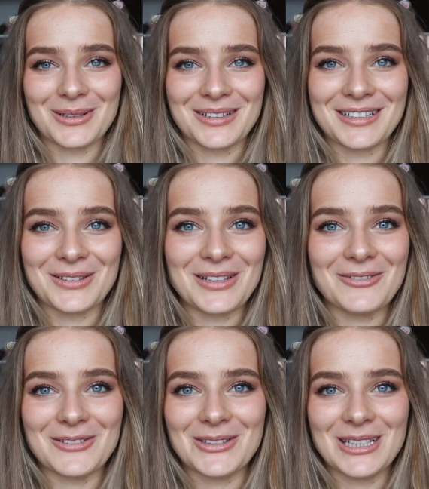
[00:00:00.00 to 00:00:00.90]
aren't going to
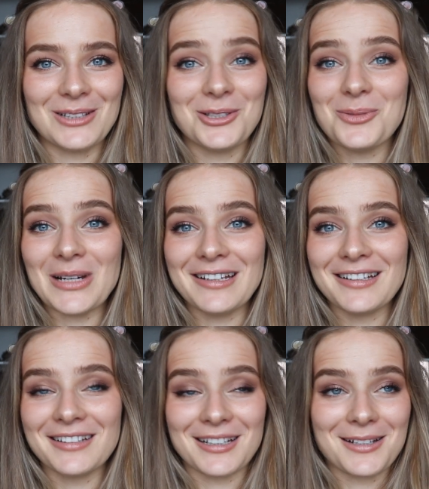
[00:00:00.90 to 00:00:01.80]
love everything that you
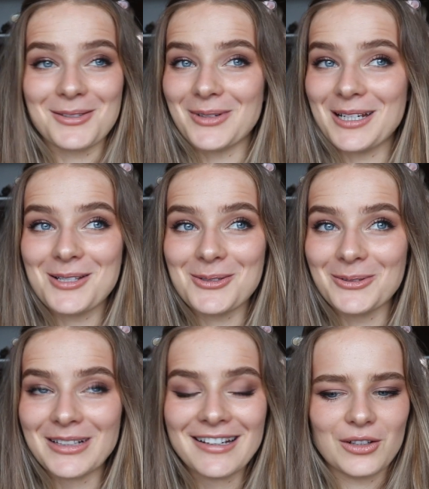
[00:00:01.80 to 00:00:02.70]
make. That is okay
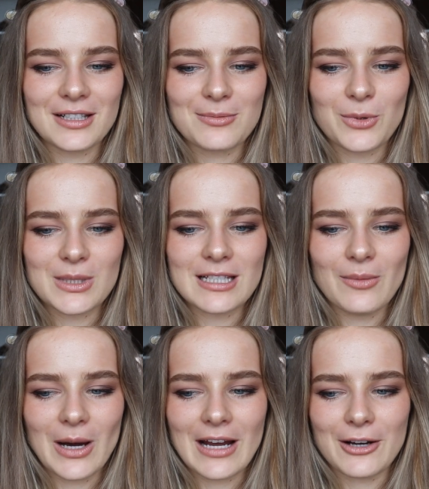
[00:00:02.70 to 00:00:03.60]
too. It's mostly
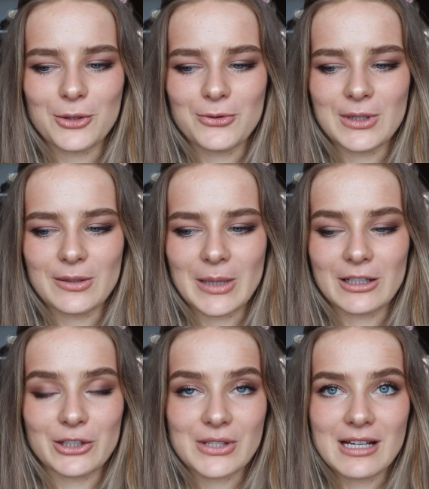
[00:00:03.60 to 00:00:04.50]
about how you feel about
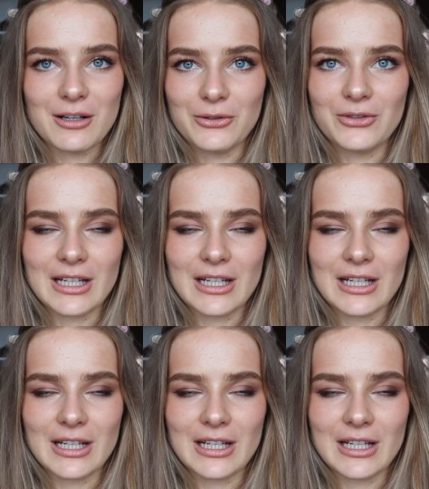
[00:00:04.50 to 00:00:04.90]
it yourself